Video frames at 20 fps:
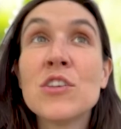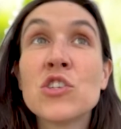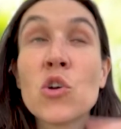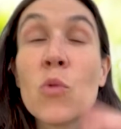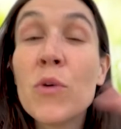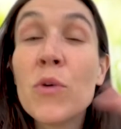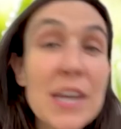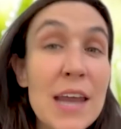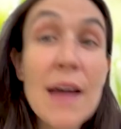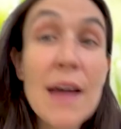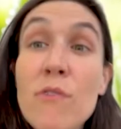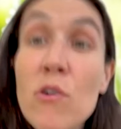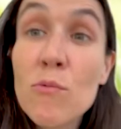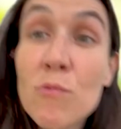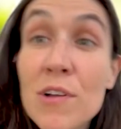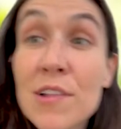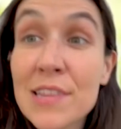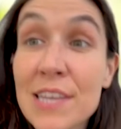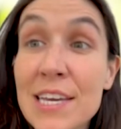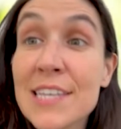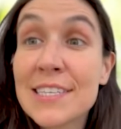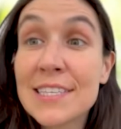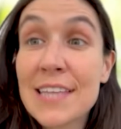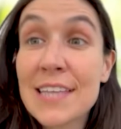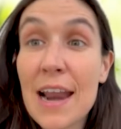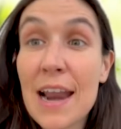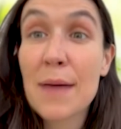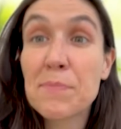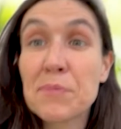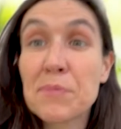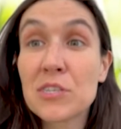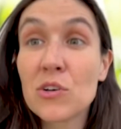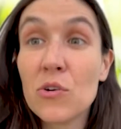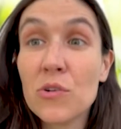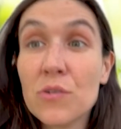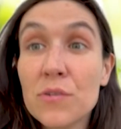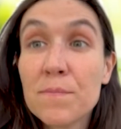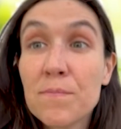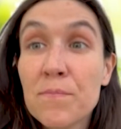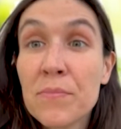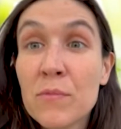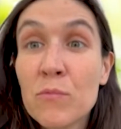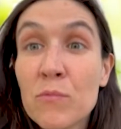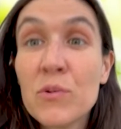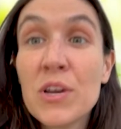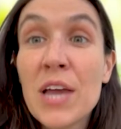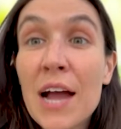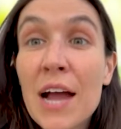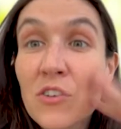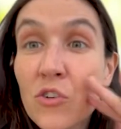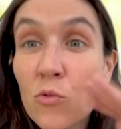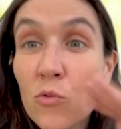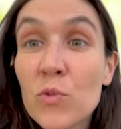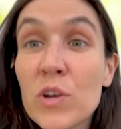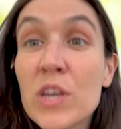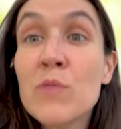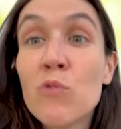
So we never released that episode. We had to